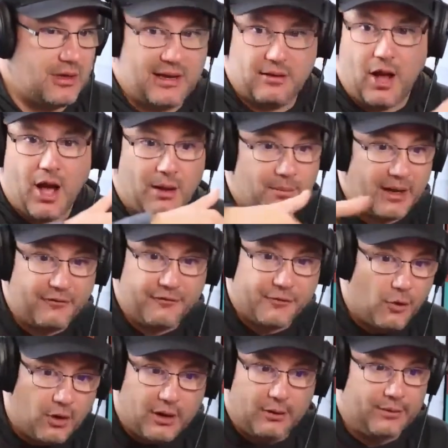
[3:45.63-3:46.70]
And on my
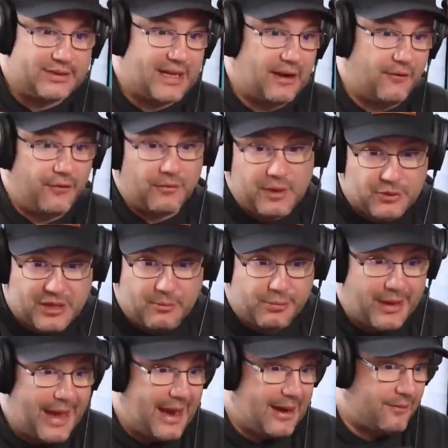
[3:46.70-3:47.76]
floor, it was like 50%
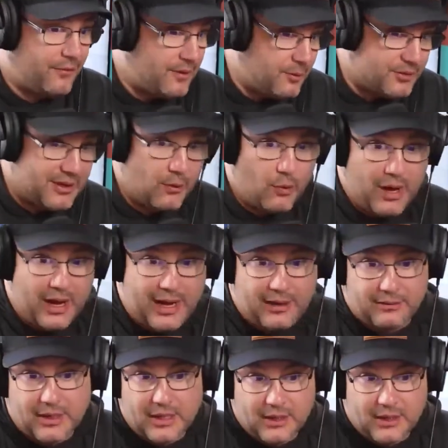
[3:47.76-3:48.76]
black, 50% white.